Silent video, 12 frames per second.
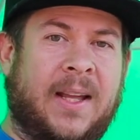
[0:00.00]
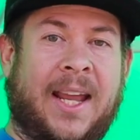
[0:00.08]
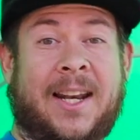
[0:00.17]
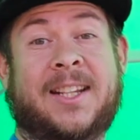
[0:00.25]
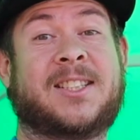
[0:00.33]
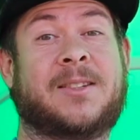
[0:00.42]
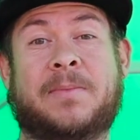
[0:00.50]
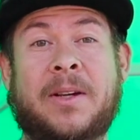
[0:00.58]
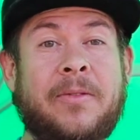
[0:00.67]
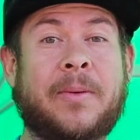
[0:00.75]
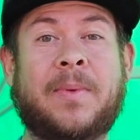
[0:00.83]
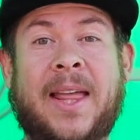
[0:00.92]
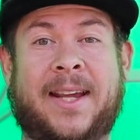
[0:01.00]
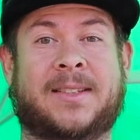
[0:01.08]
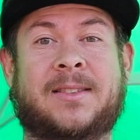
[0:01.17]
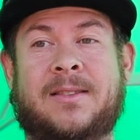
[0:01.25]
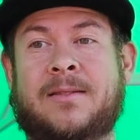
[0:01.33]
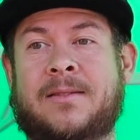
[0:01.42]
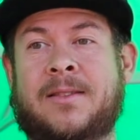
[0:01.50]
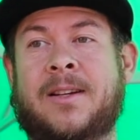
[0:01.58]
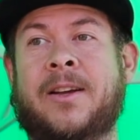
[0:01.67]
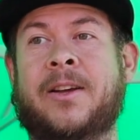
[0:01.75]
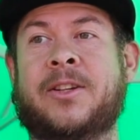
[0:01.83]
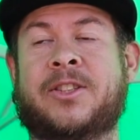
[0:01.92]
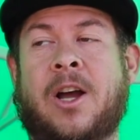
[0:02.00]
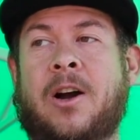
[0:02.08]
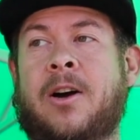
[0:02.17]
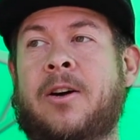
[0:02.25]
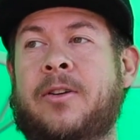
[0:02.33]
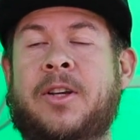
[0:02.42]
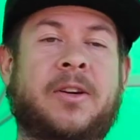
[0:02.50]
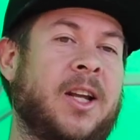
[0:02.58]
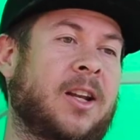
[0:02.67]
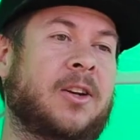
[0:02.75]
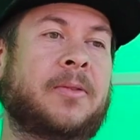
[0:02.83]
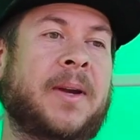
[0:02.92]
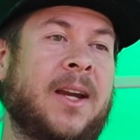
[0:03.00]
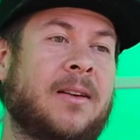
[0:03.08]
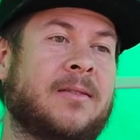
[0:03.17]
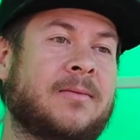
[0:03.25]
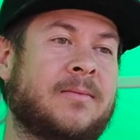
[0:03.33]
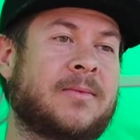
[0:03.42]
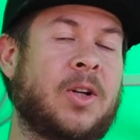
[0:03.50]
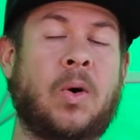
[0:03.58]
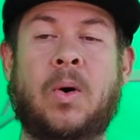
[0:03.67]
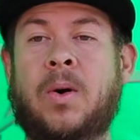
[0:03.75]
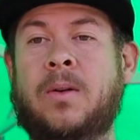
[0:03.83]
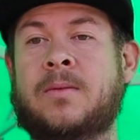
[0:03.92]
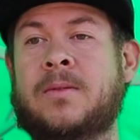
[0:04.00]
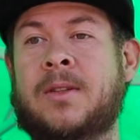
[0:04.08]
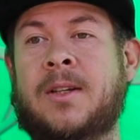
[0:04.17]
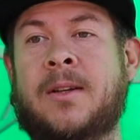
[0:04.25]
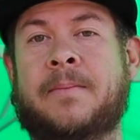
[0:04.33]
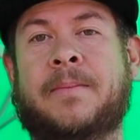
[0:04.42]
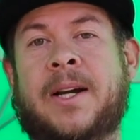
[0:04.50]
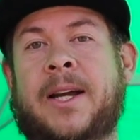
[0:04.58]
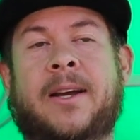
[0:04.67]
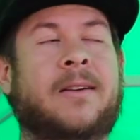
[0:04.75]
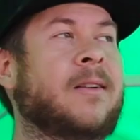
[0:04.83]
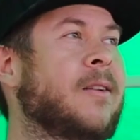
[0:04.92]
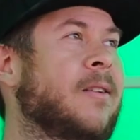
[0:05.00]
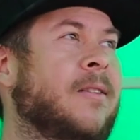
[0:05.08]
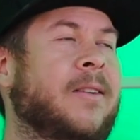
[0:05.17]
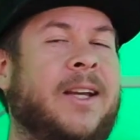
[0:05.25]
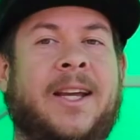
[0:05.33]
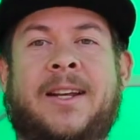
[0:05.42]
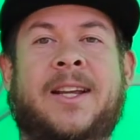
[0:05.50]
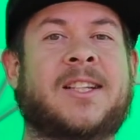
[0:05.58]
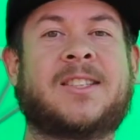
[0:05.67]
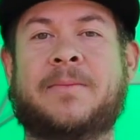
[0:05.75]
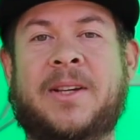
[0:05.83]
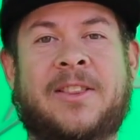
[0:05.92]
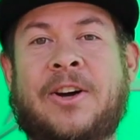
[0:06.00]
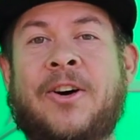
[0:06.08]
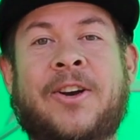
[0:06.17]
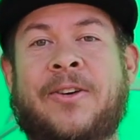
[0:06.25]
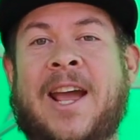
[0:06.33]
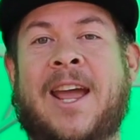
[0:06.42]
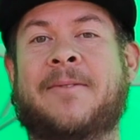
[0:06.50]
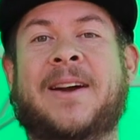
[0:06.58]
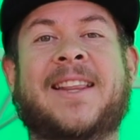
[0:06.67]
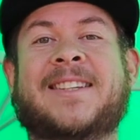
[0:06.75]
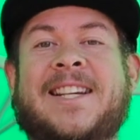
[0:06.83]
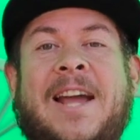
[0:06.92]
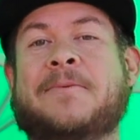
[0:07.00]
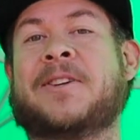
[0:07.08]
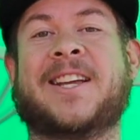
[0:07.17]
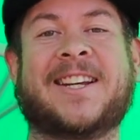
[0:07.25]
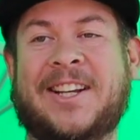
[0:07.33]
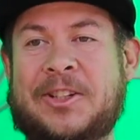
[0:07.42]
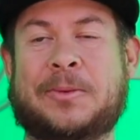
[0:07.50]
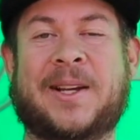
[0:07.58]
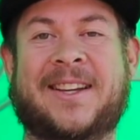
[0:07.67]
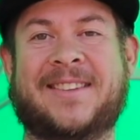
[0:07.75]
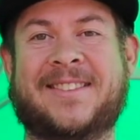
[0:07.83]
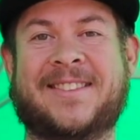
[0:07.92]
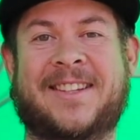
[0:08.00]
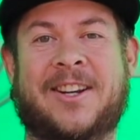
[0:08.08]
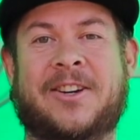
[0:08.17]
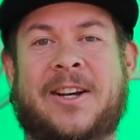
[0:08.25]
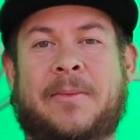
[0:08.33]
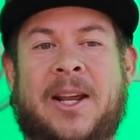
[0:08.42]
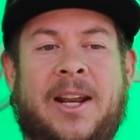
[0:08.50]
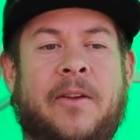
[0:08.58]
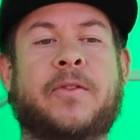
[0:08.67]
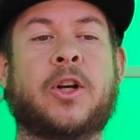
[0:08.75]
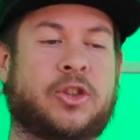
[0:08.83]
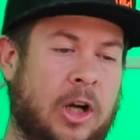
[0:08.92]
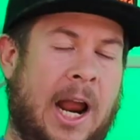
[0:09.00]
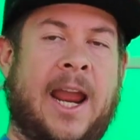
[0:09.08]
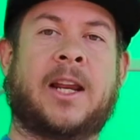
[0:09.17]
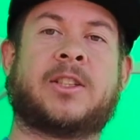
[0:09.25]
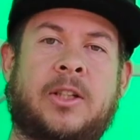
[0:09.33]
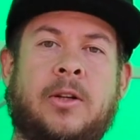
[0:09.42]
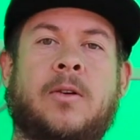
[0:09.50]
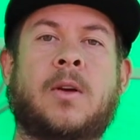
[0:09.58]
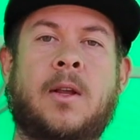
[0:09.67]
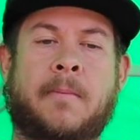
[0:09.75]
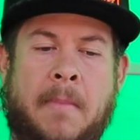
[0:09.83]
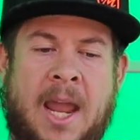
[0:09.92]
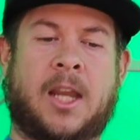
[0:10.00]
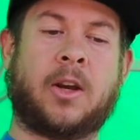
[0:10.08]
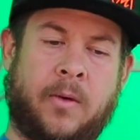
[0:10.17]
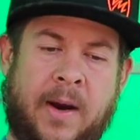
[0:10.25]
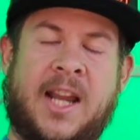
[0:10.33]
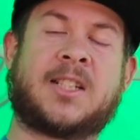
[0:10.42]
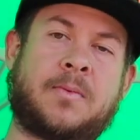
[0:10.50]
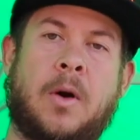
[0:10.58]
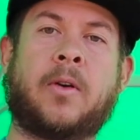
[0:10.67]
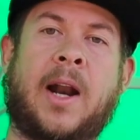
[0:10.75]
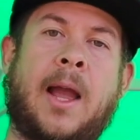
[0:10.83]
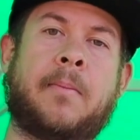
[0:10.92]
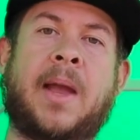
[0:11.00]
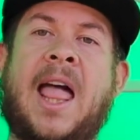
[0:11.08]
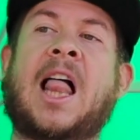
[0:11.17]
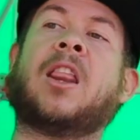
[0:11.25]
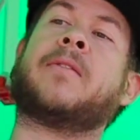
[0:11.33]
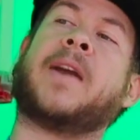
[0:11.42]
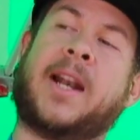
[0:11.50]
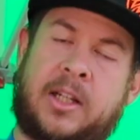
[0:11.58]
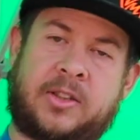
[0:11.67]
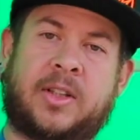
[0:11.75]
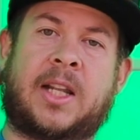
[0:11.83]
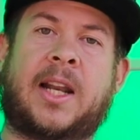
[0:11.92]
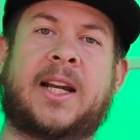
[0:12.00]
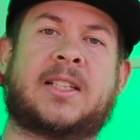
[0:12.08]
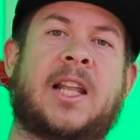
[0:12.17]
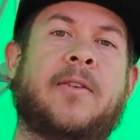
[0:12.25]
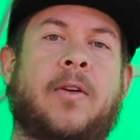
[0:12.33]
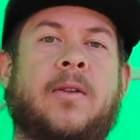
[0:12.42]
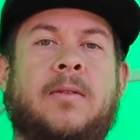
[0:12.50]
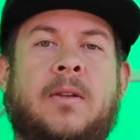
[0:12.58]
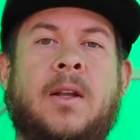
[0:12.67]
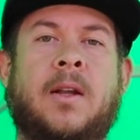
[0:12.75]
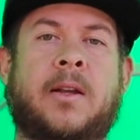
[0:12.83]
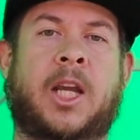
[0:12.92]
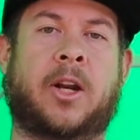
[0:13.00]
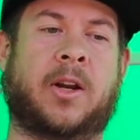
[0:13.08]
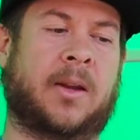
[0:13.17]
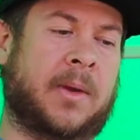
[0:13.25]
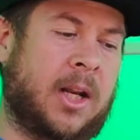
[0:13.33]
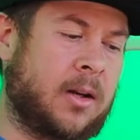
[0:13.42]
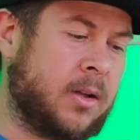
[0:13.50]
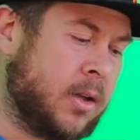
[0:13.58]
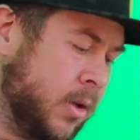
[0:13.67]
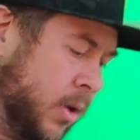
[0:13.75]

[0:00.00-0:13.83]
it needs to be replaced. So you can lube it, cool, but it needs to be thrown away by the time you need to lube it. You know what I mean? If you're trying to make your race program elevated to the next level, you know what I mean?